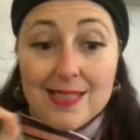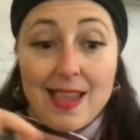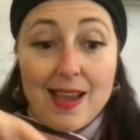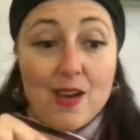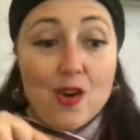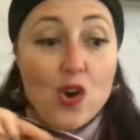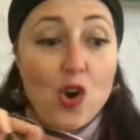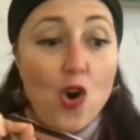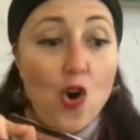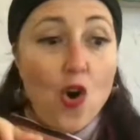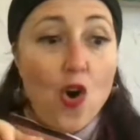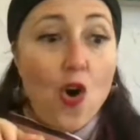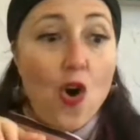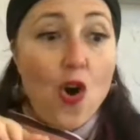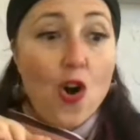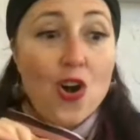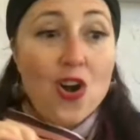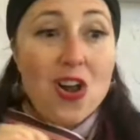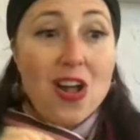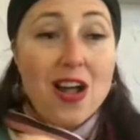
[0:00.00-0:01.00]
There
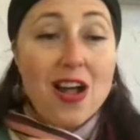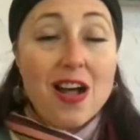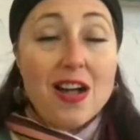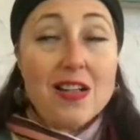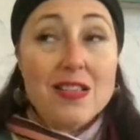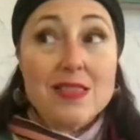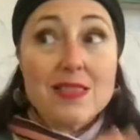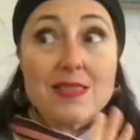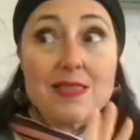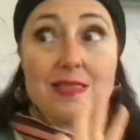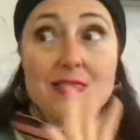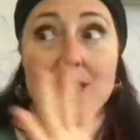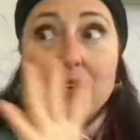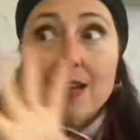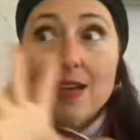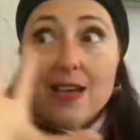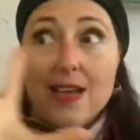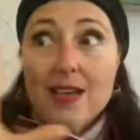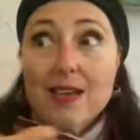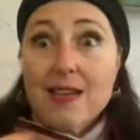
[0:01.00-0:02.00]
are a
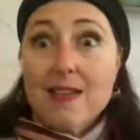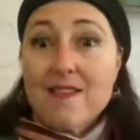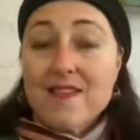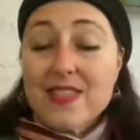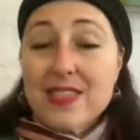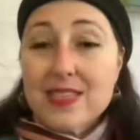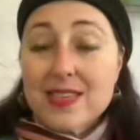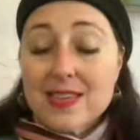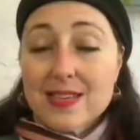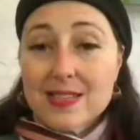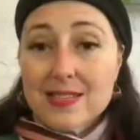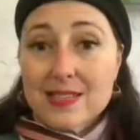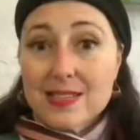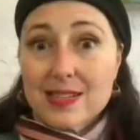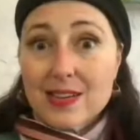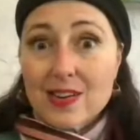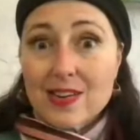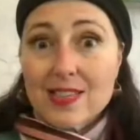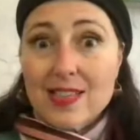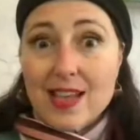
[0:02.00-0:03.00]
lot of things
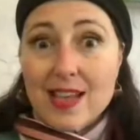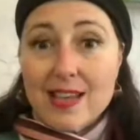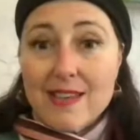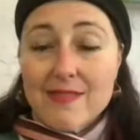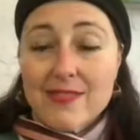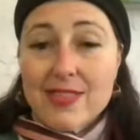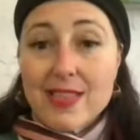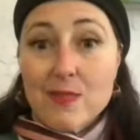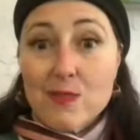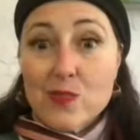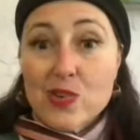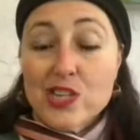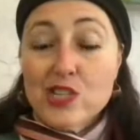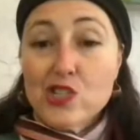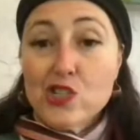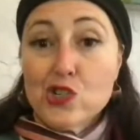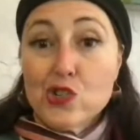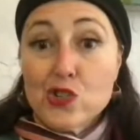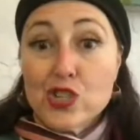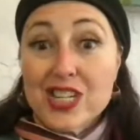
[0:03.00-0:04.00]
in our lives that we
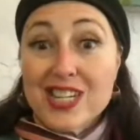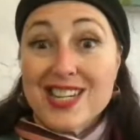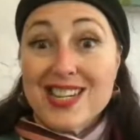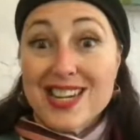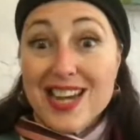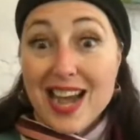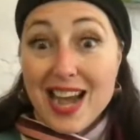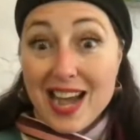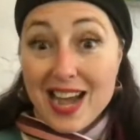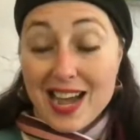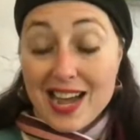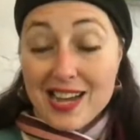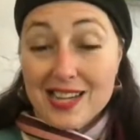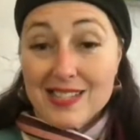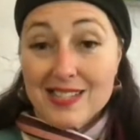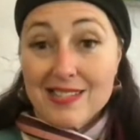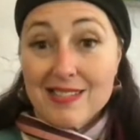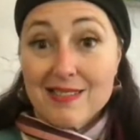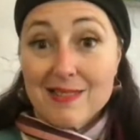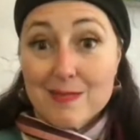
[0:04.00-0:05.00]
should
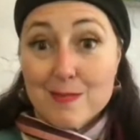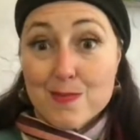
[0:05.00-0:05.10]
not